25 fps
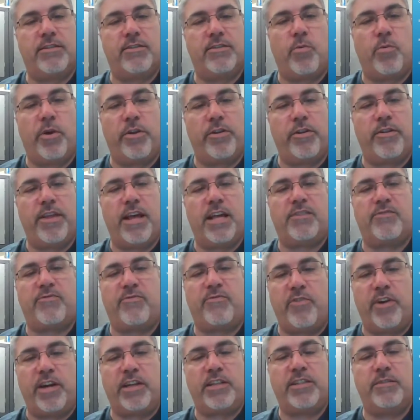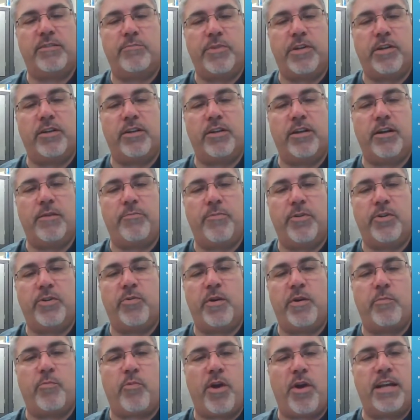So whether that's friction buildup
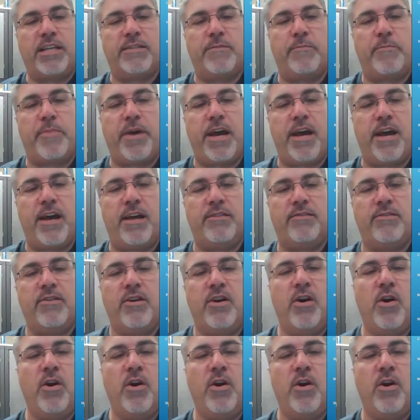between brakes and pads